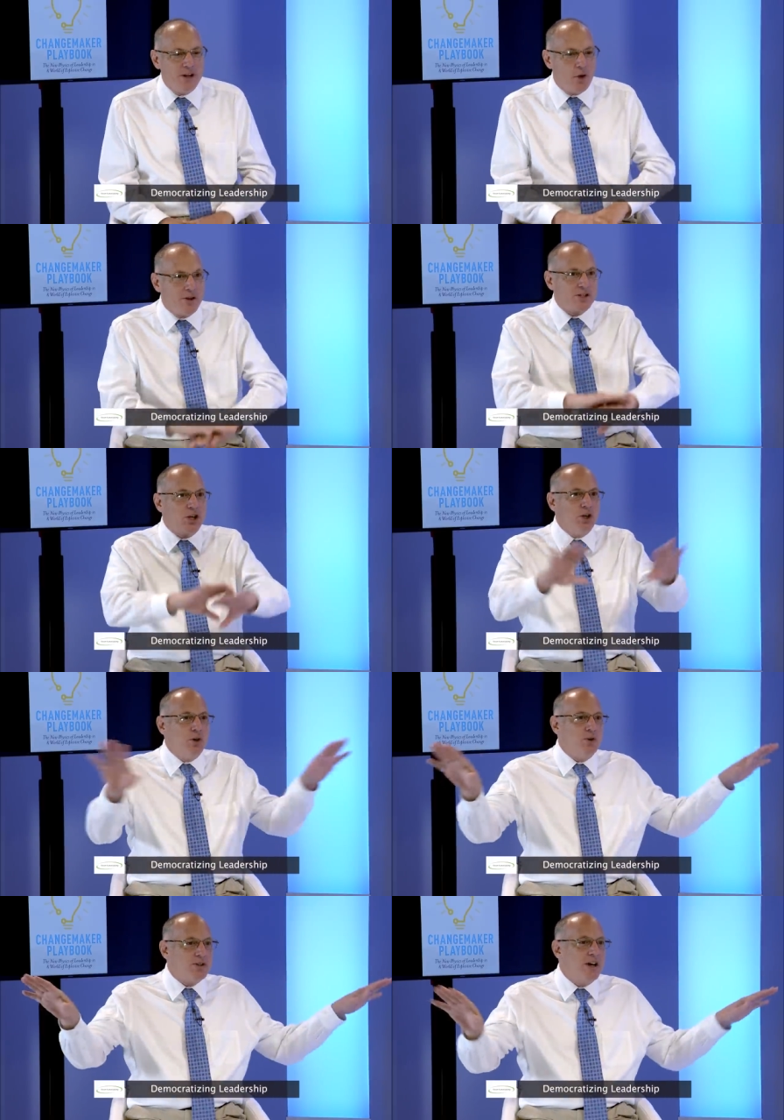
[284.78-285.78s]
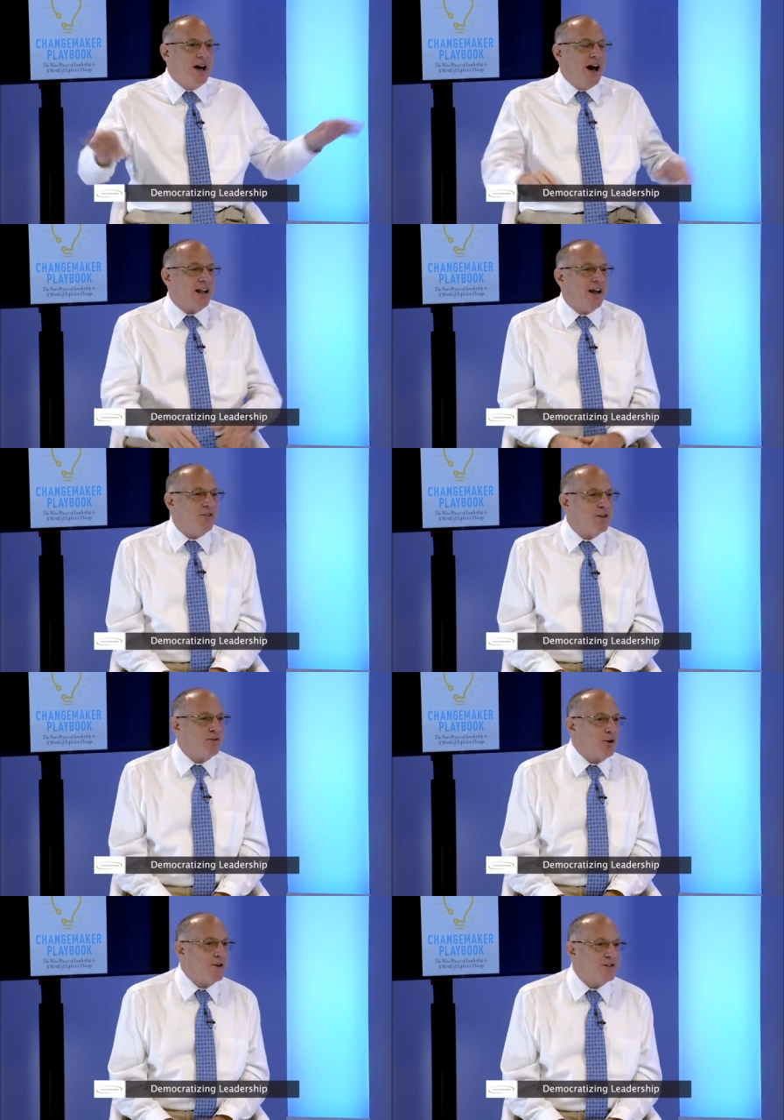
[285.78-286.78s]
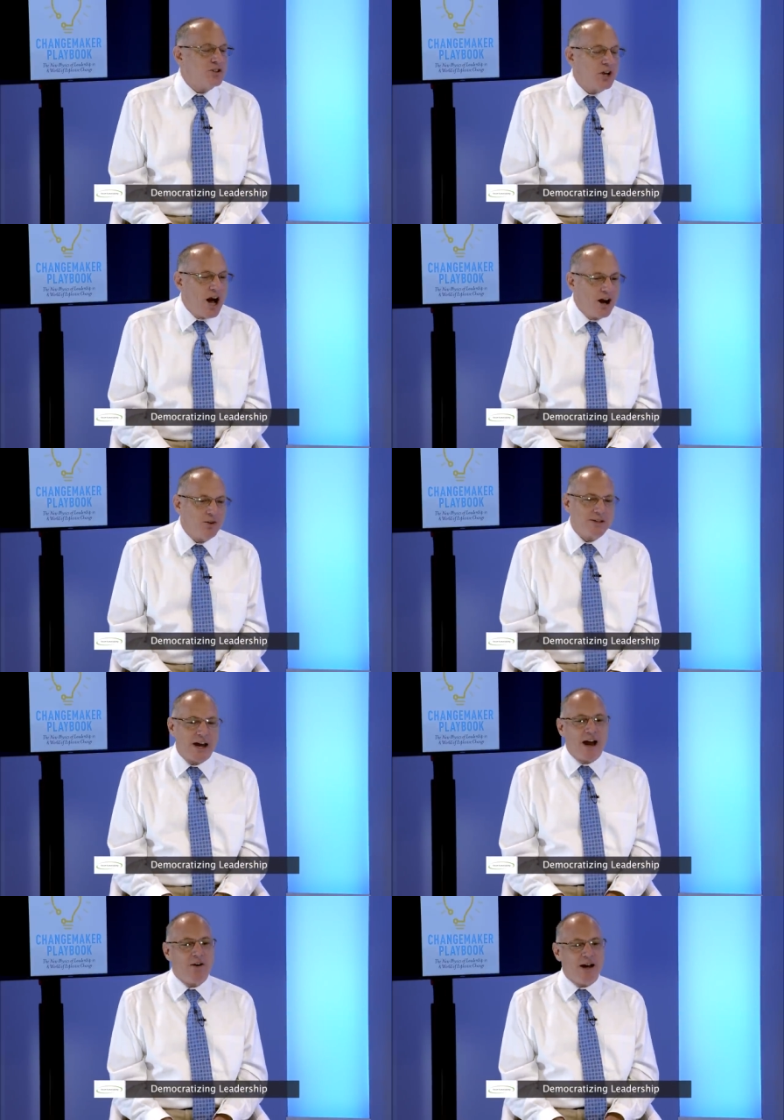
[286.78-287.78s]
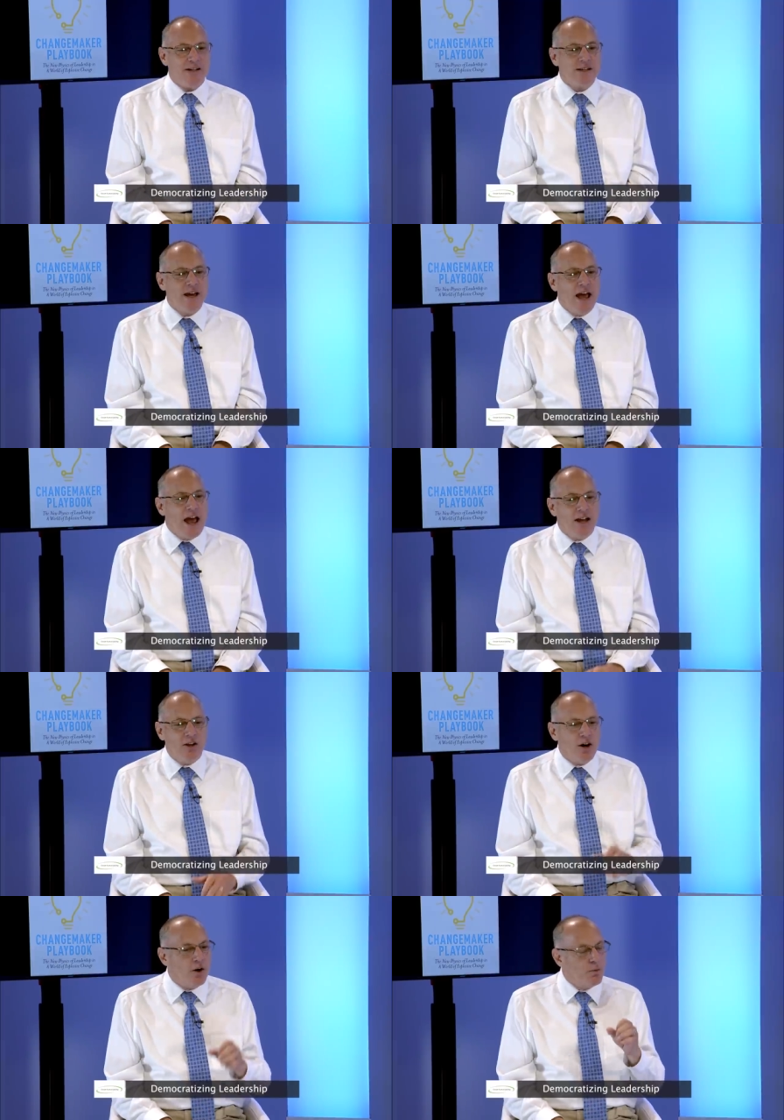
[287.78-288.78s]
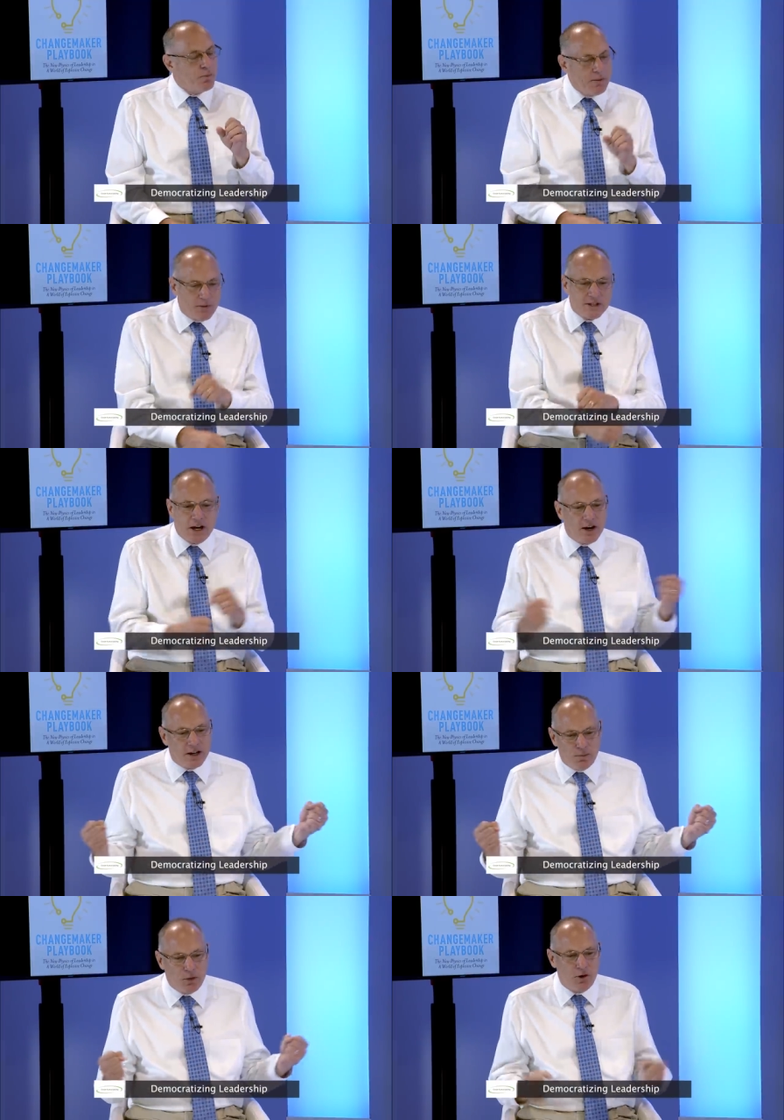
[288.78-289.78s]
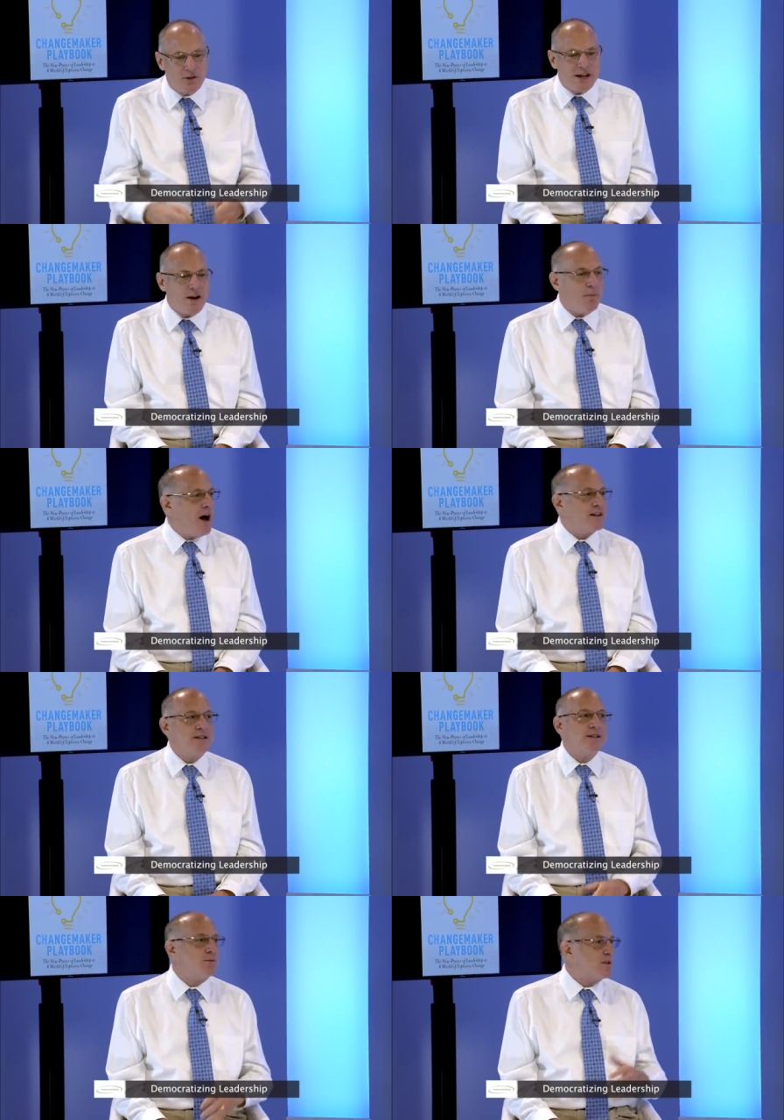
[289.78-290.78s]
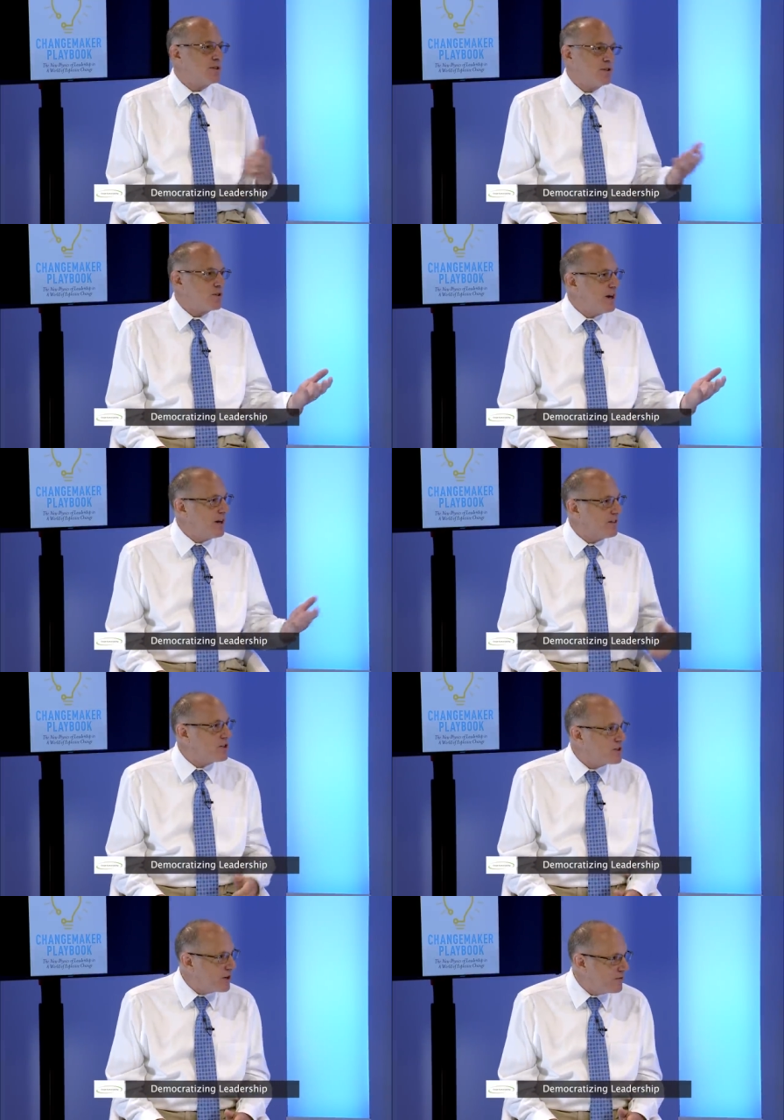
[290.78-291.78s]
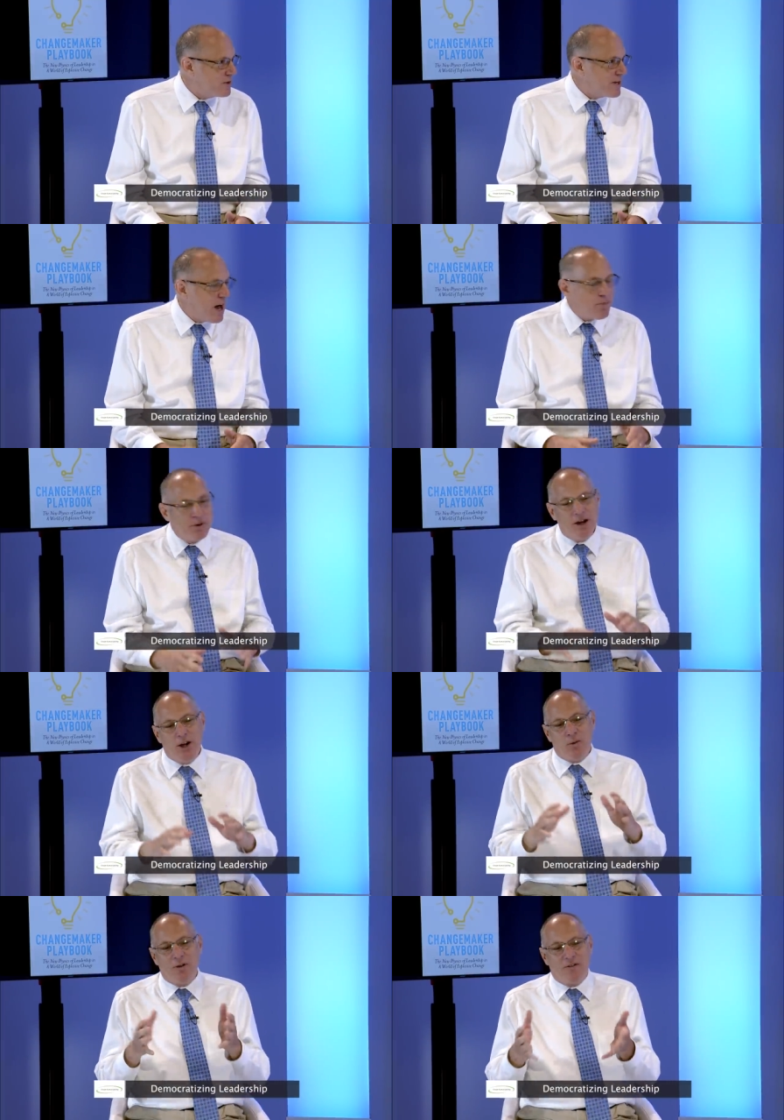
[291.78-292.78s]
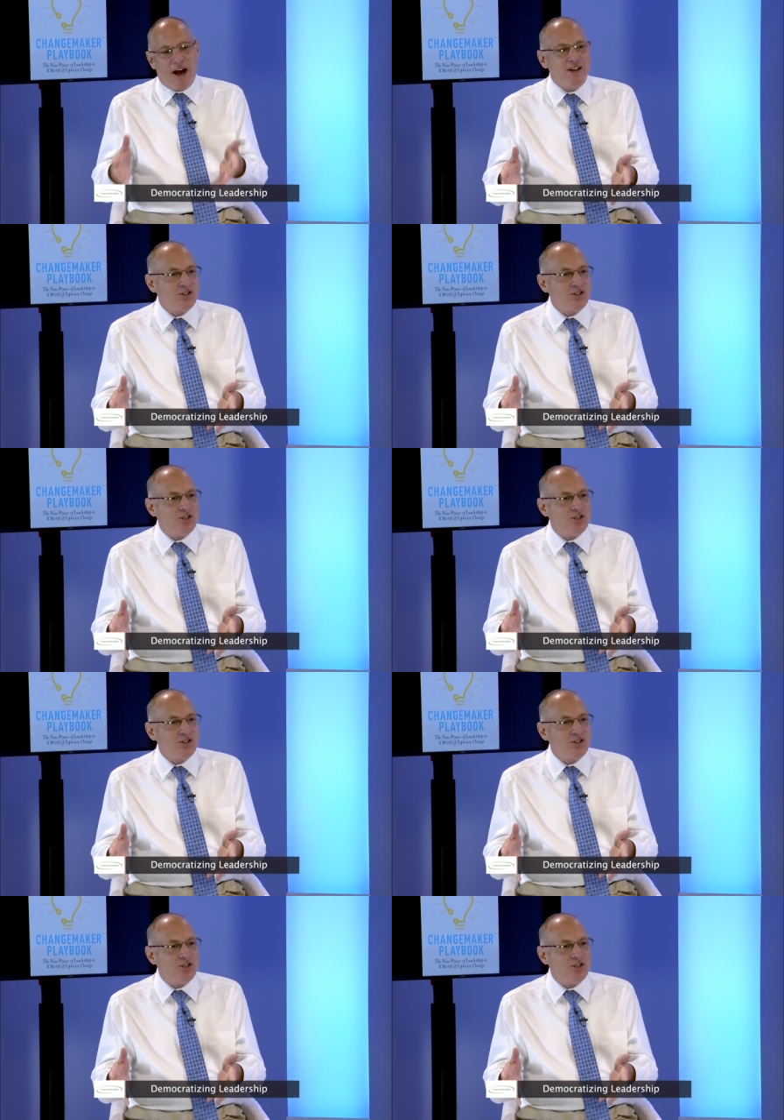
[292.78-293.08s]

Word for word: you know, this huge 11th floor of a Chicago skyrise. And, you know, people tearing computers out of boxes and we're still trying to get the servers up. We've got